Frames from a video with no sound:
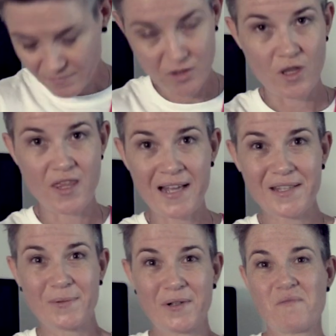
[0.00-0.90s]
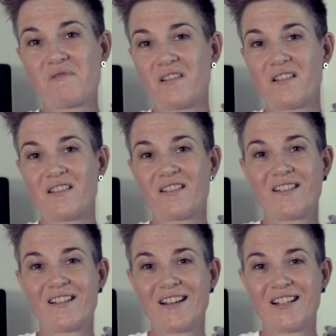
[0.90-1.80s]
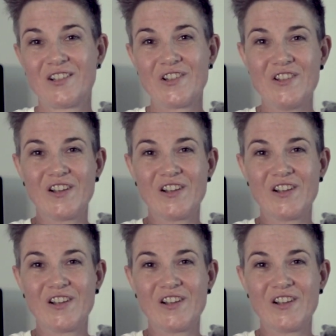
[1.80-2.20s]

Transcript: So that's what I'm going to show you